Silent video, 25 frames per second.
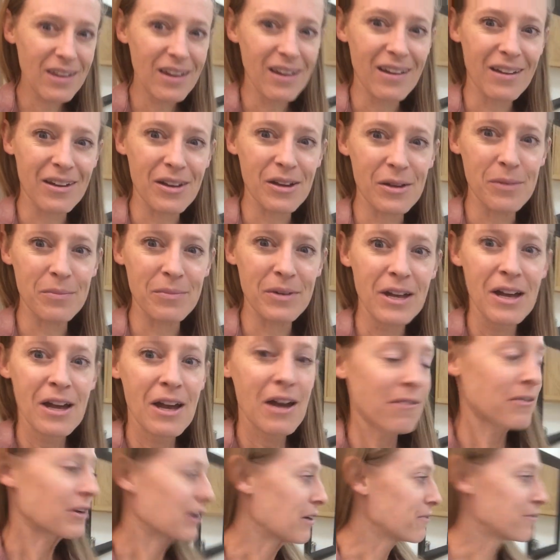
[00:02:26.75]
I've
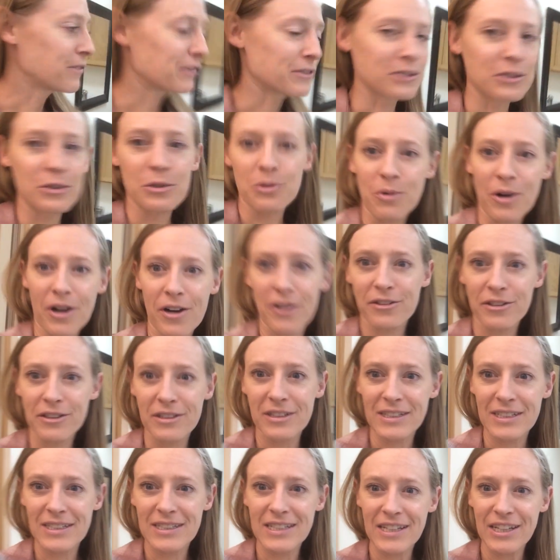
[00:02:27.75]
got filtered water
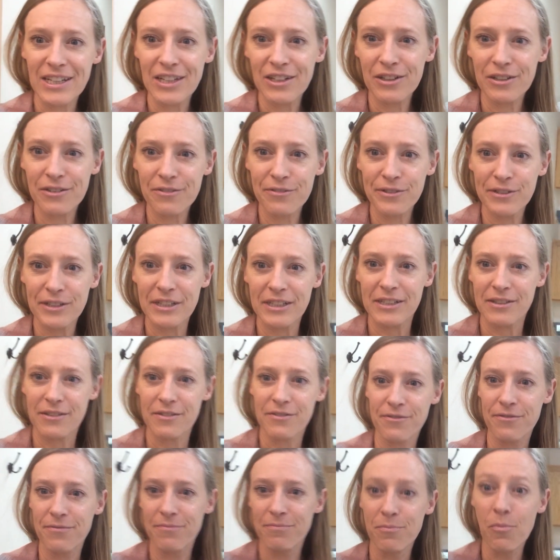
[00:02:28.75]
in the sink here if you need
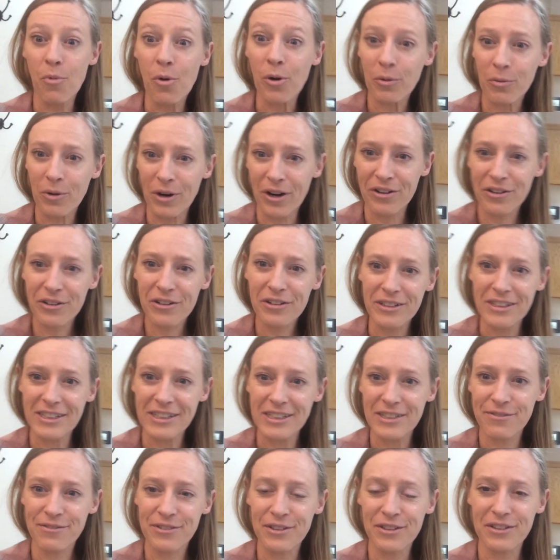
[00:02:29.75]
more water or
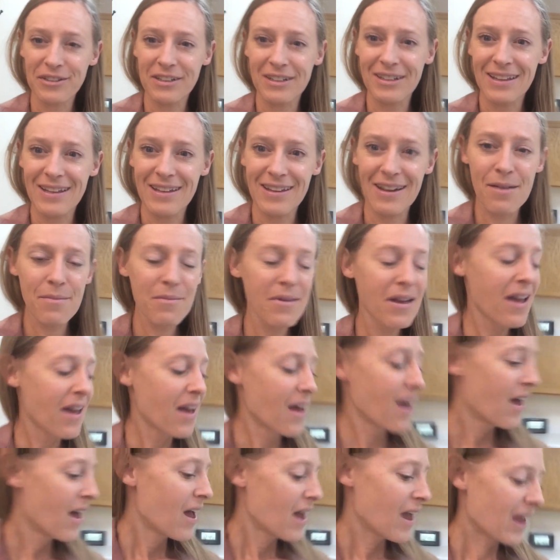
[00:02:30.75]
need to fill anything up.
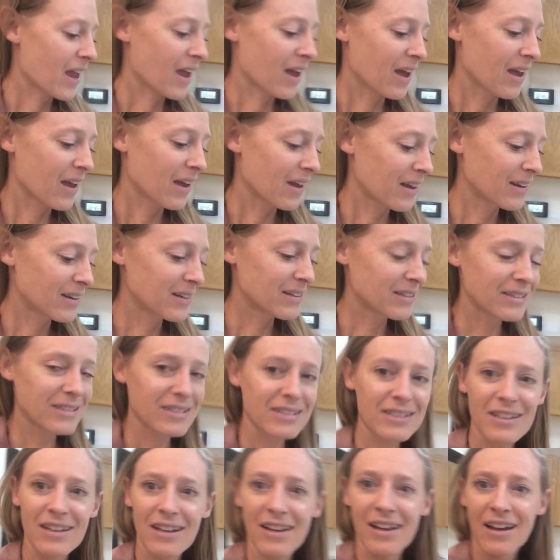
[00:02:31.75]

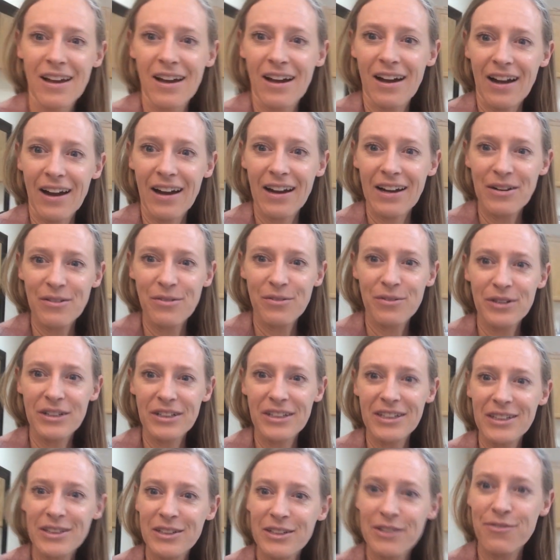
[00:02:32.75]
And I
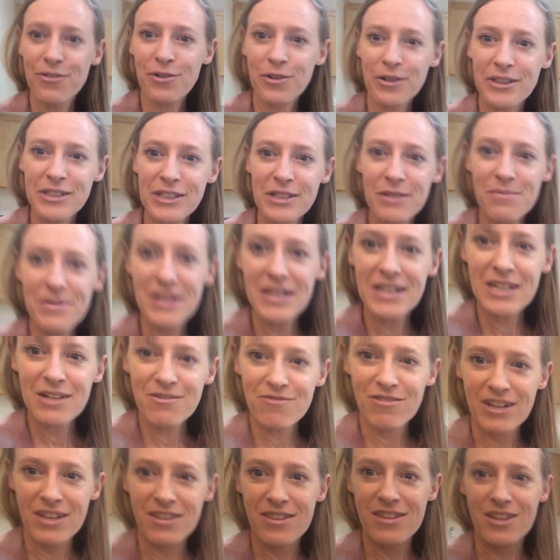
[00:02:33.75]
really look forward to
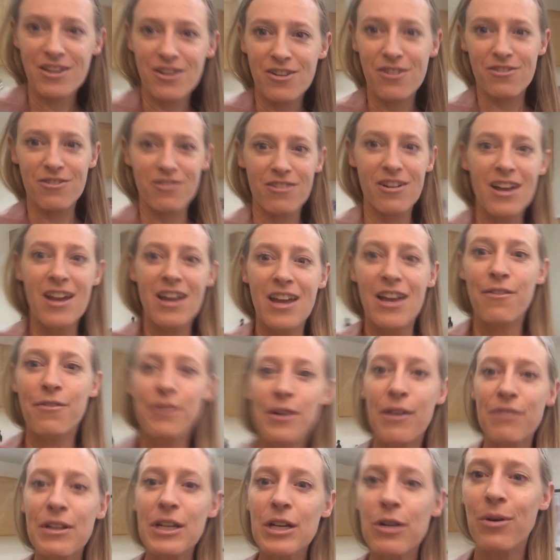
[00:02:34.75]
meeting with you. If
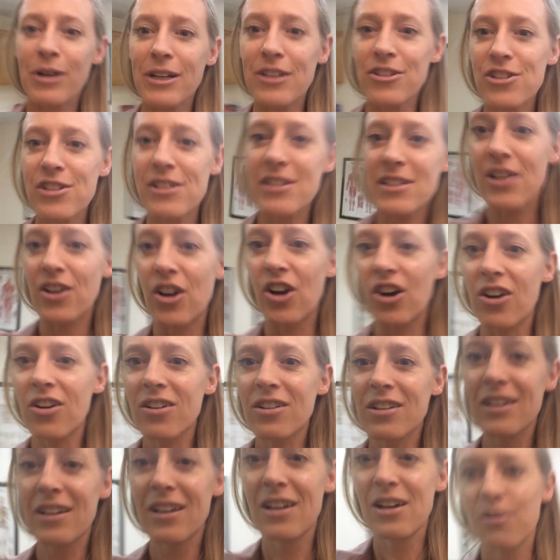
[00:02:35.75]
you have any questions at
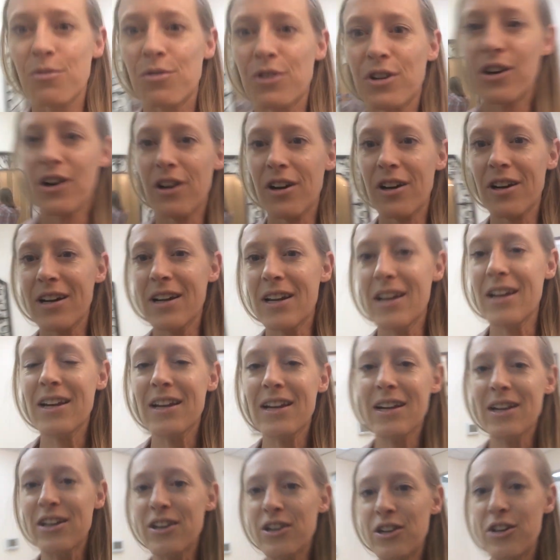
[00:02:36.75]
all
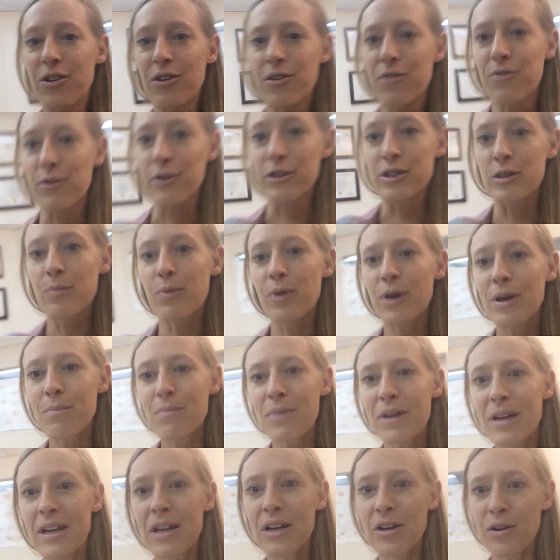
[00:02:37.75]
regarding your first
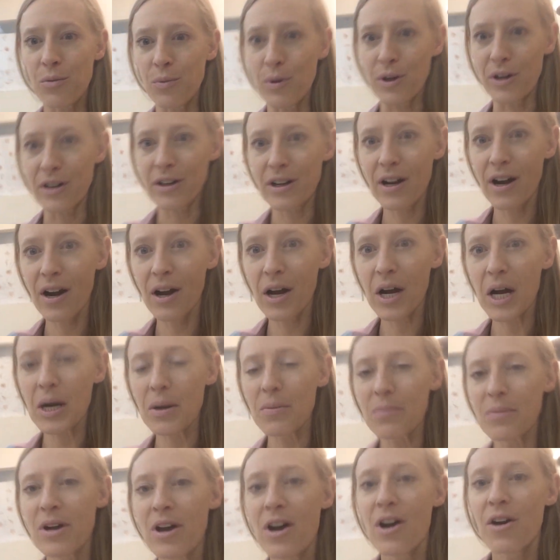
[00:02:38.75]
appointment or where to
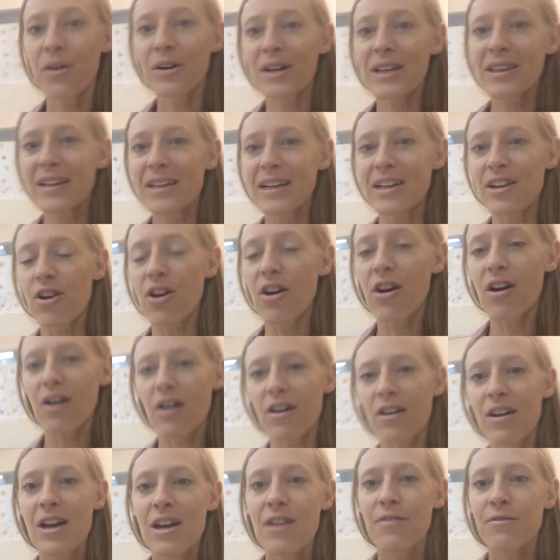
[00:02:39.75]
come or anything at
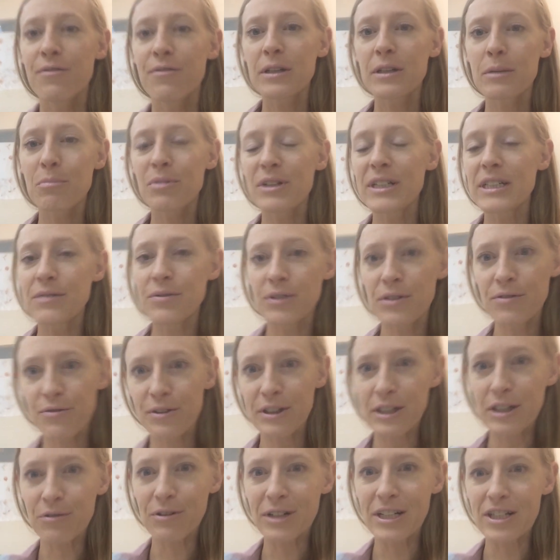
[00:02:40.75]
all, please feel
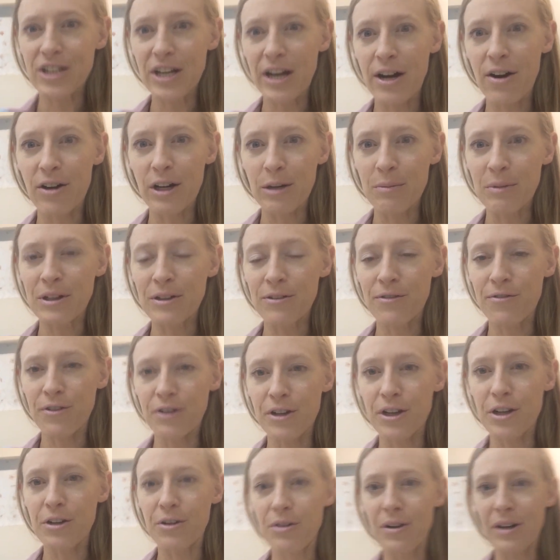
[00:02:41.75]
free to reach out. I'm here for
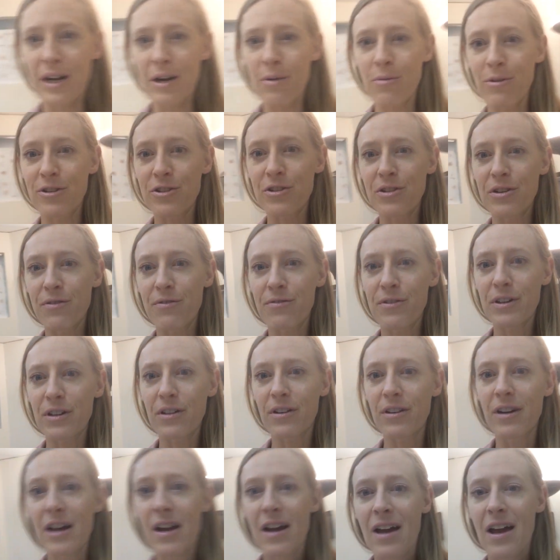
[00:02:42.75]
you, and I want you to
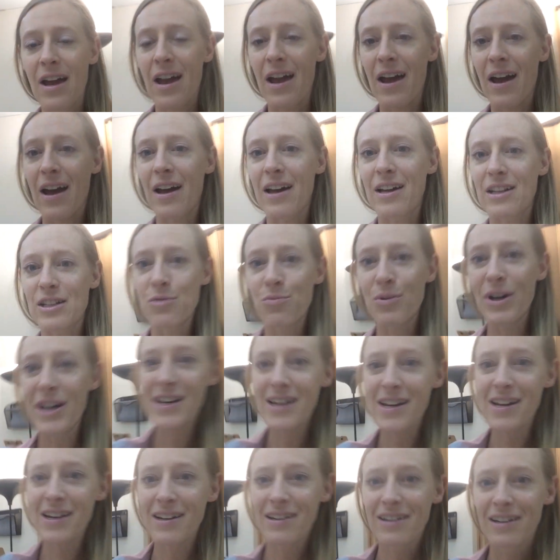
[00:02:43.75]
feel as
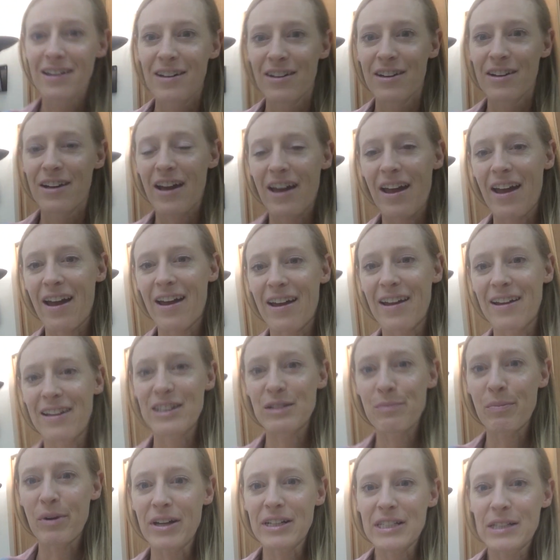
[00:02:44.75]
ready
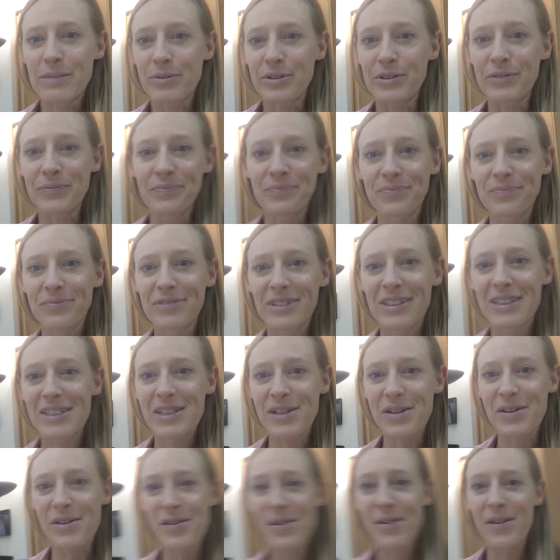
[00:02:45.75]
as possible.
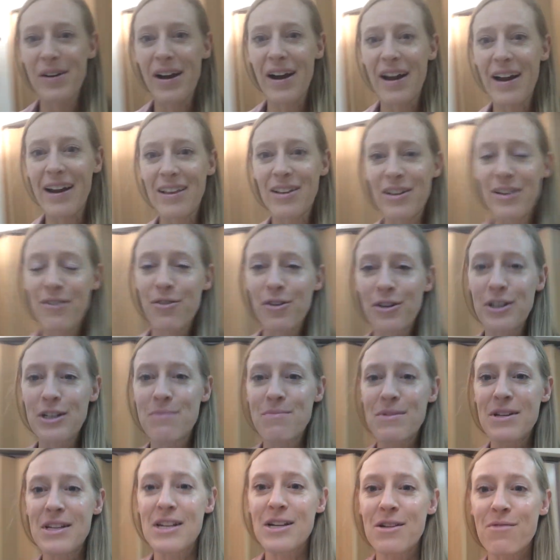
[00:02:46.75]
So I look forward to
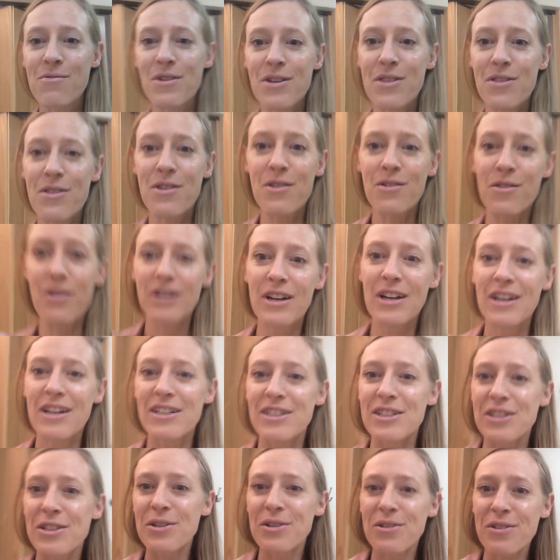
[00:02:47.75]
meeting with you
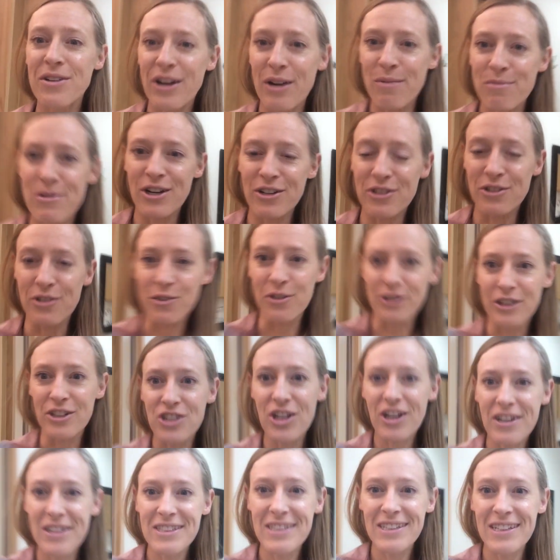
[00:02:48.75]
soon. I'm Dr. Lara
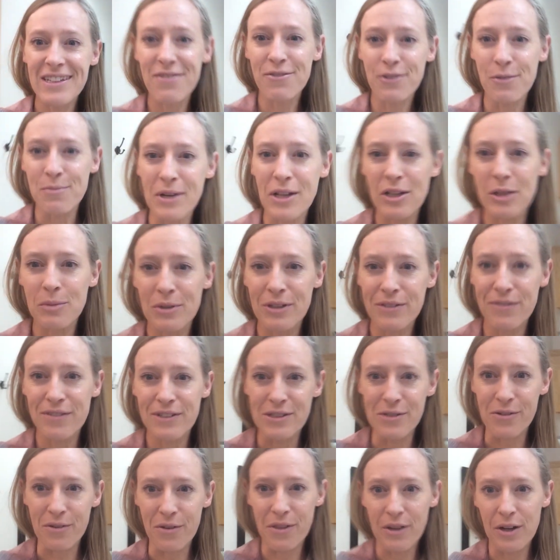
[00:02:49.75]
Johnson from Yellow Brick
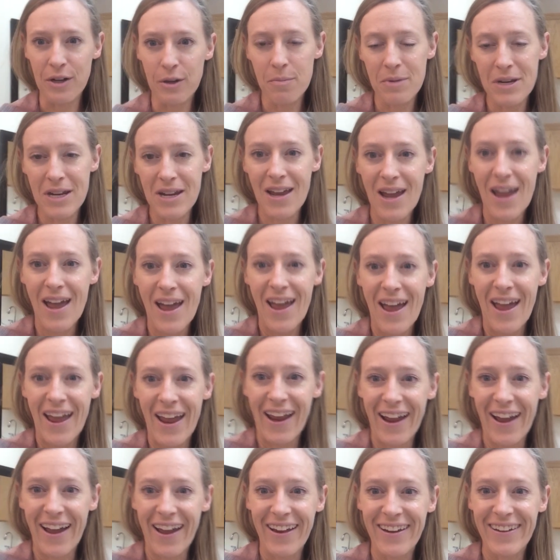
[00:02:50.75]
Physical Therapy,
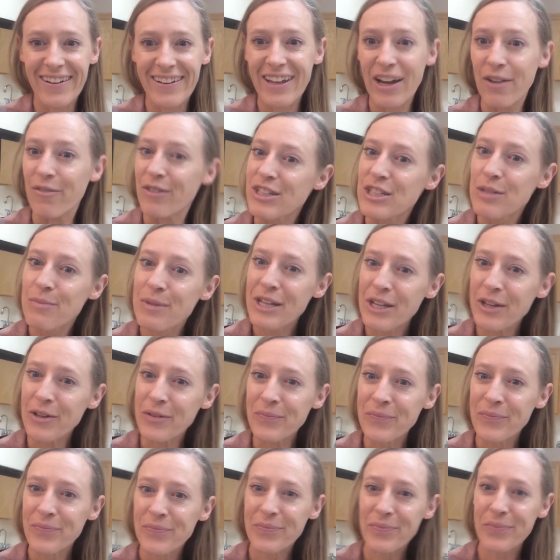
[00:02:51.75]
and I can't wait to meet
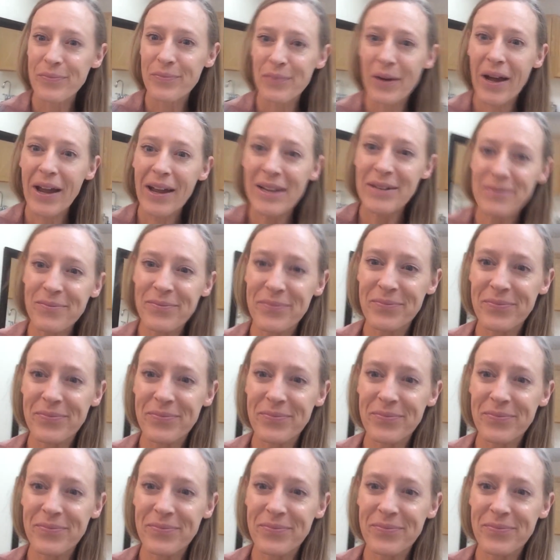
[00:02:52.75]
you. Bye.